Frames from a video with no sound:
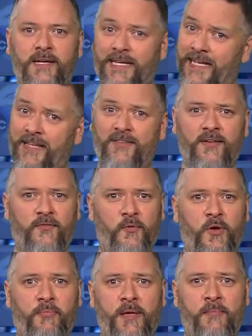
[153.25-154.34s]
Kids, if you
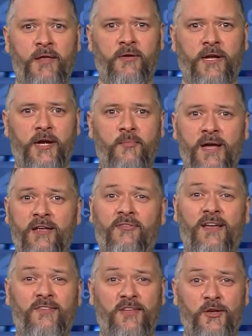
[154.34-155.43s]
want to play Metal Gear, my
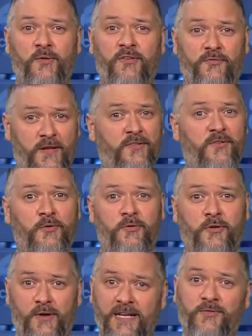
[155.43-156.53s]
advice to you is finish
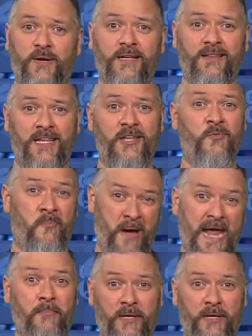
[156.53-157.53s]
school, graduate, and then you might